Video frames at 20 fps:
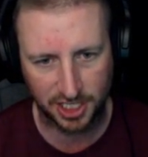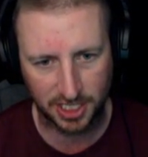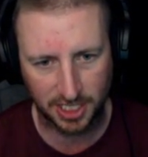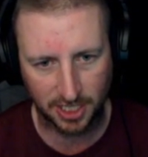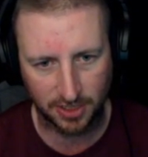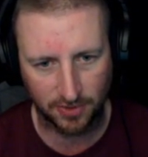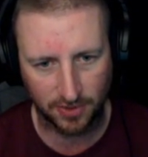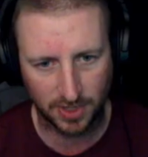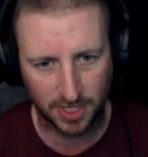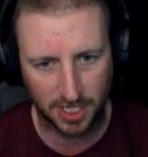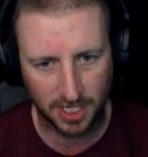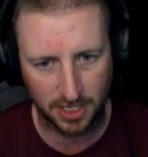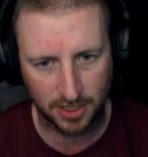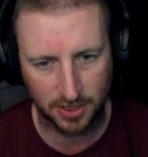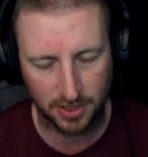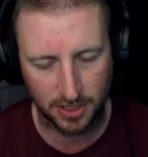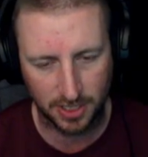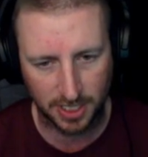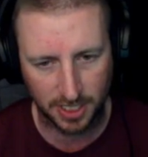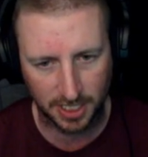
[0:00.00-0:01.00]
and then right here
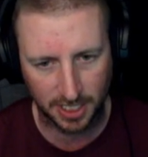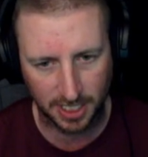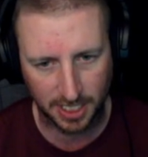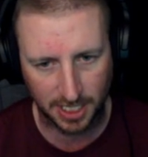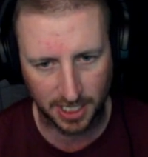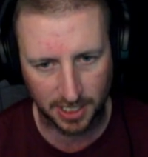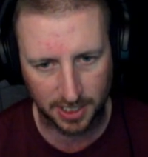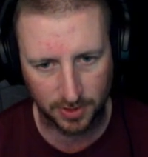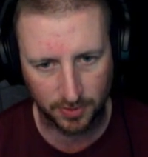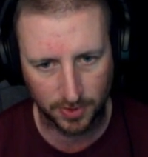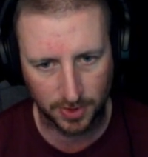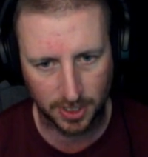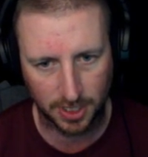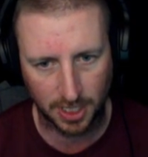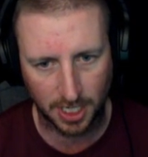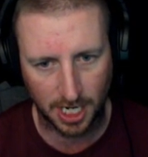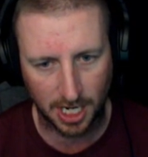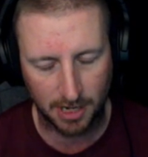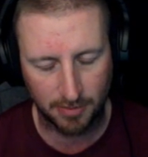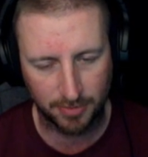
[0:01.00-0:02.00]
you're going to cancel with an
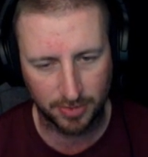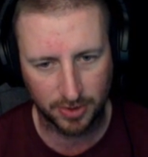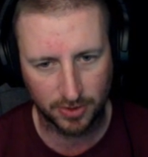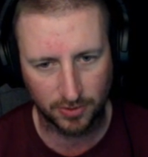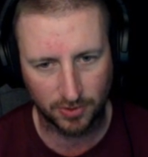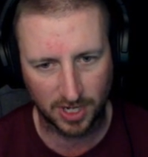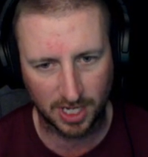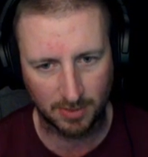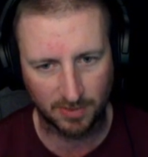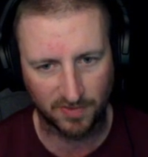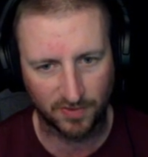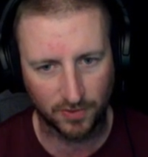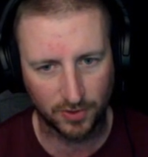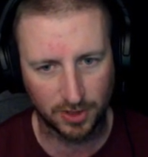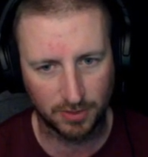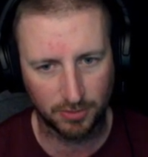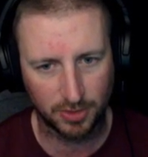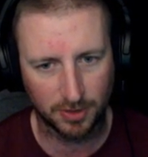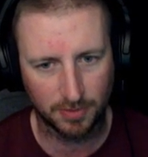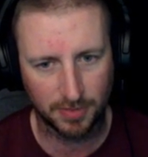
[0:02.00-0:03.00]
up right before the
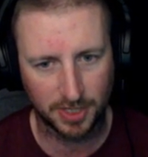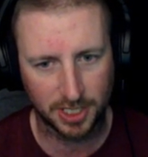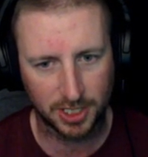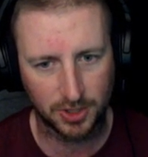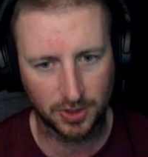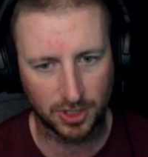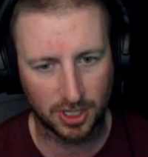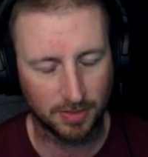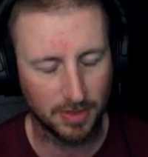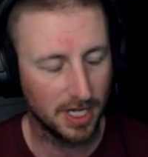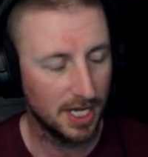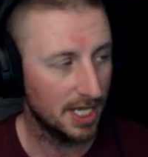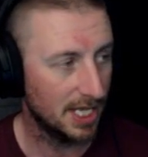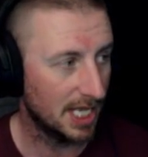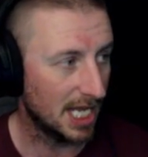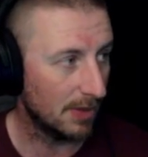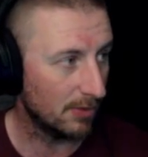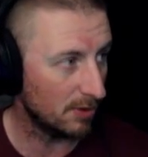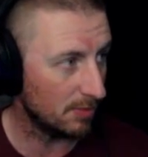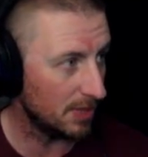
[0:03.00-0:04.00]
bird picture.
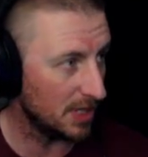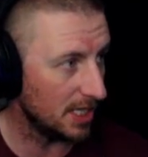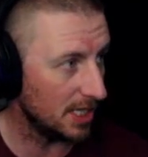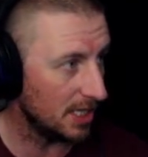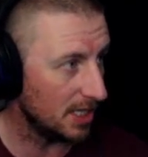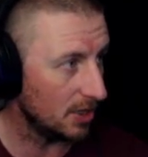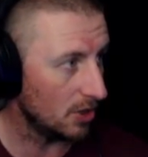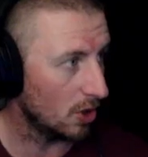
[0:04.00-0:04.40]
That would be the